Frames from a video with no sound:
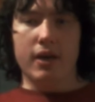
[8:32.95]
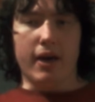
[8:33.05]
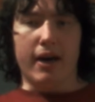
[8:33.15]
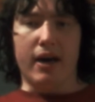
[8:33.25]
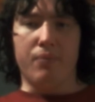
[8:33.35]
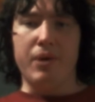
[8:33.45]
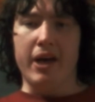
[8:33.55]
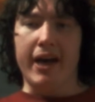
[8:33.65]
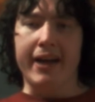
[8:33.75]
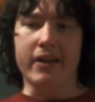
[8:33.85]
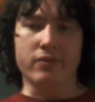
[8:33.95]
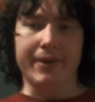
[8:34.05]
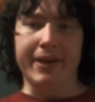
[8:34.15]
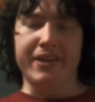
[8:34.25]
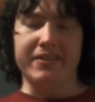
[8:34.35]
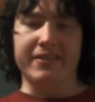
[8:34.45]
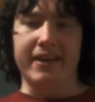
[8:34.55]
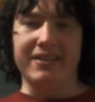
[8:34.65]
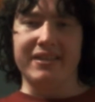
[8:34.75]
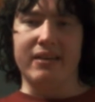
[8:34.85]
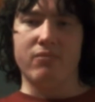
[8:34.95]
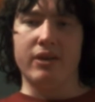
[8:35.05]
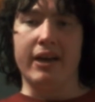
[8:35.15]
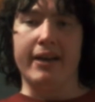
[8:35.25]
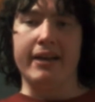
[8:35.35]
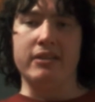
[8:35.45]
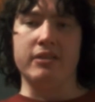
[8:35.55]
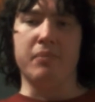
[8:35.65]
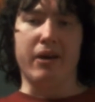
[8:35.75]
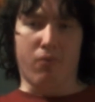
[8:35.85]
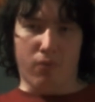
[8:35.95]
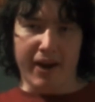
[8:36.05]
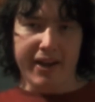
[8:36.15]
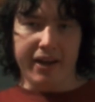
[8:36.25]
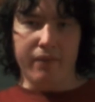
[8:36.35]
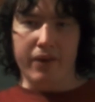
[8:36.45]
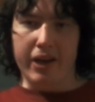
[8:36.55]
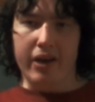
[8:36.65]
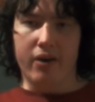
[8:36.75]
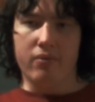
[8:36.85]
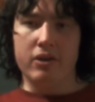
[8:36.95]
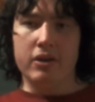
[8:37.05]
But I guess we could discuss that when I get to my ranking video.